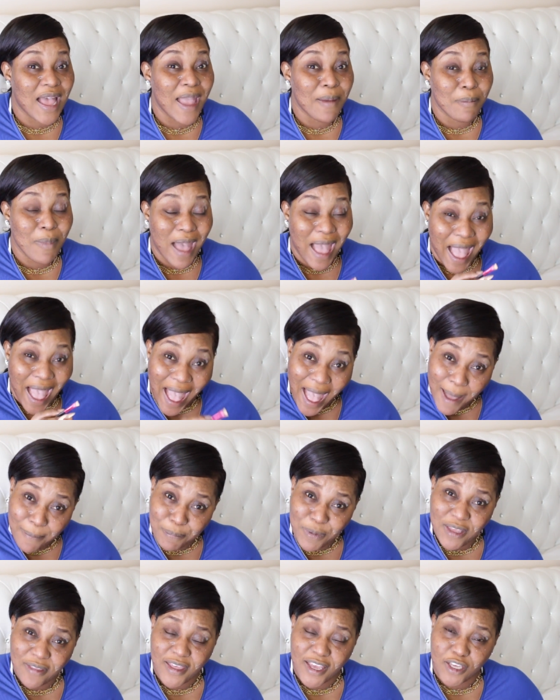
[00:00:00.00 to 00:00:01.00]
I'm
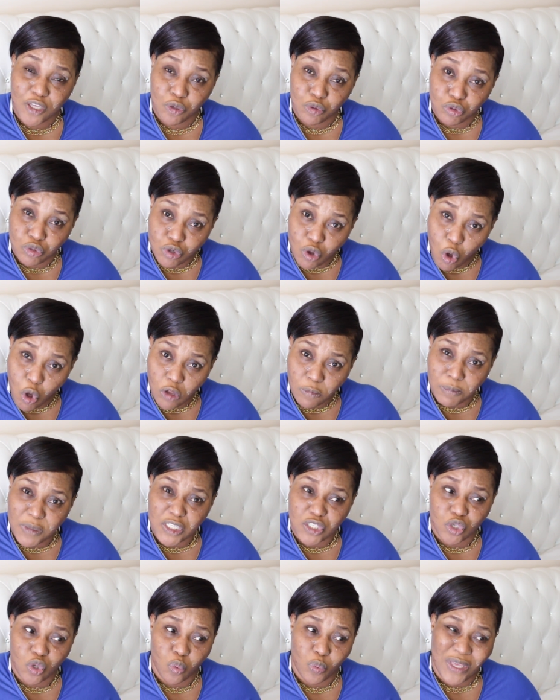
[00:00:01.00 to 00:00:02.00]
happy that you told
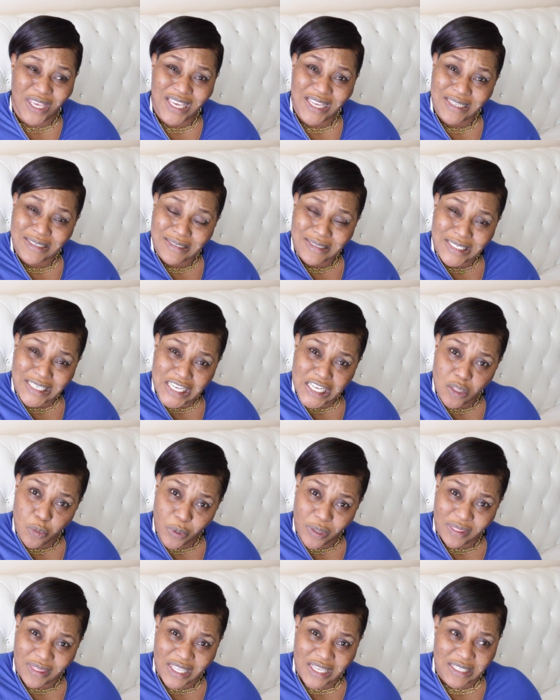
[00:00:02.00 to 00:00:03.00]
me so we can deal
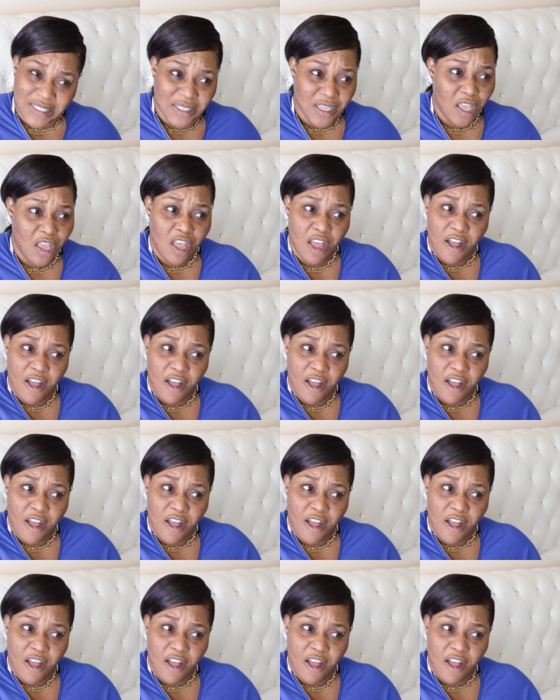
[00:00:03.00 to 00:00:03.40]
with this.